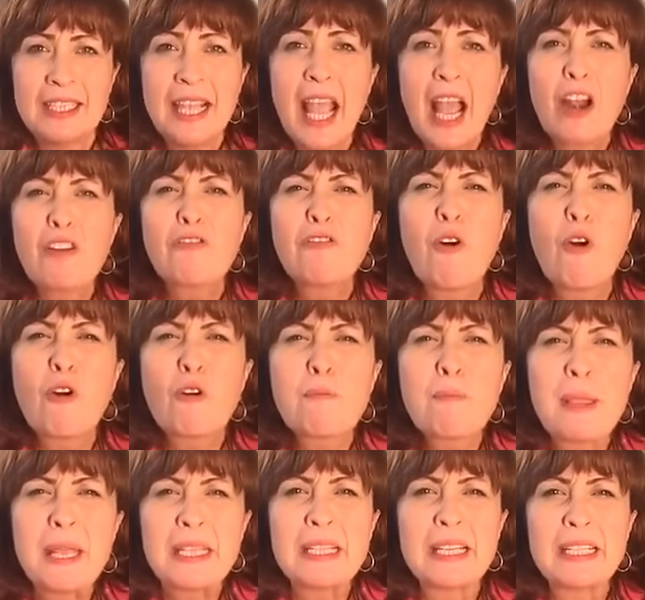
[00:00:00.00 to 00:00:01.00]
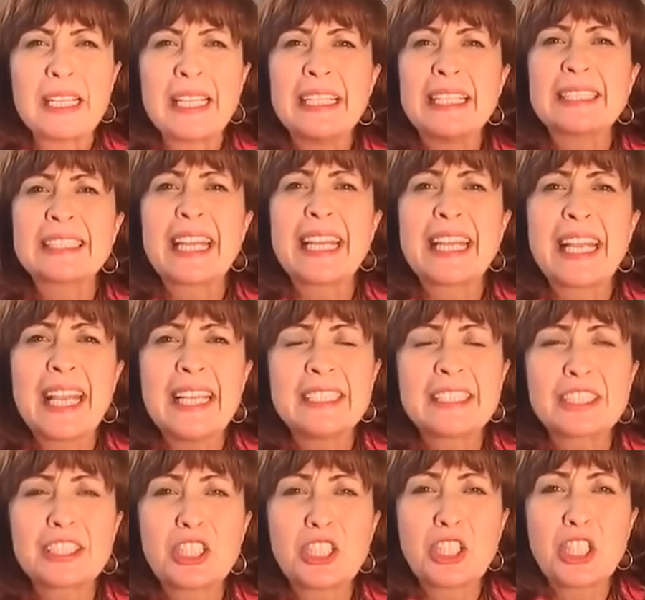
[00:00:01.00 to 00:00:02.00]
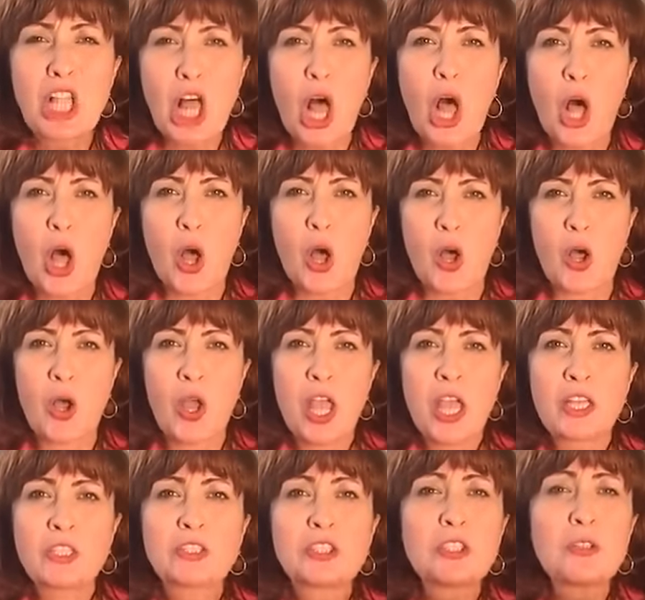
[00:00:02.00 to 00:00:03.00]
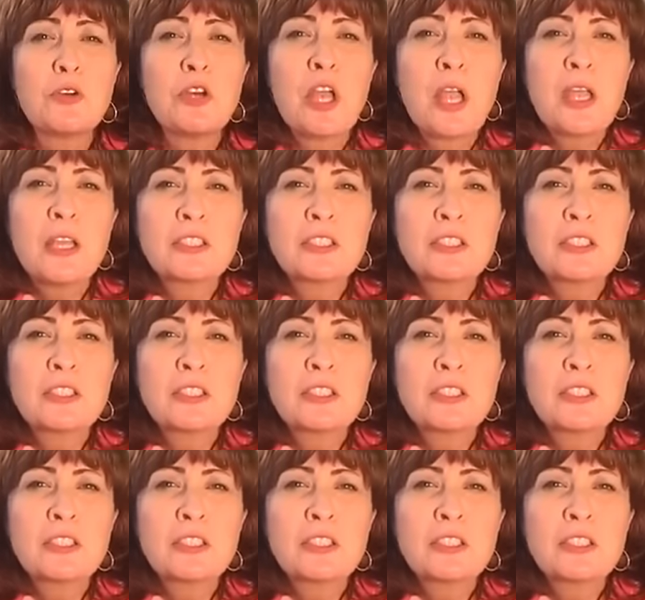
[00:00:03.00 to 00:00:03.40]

They are forbidden. It is against the law to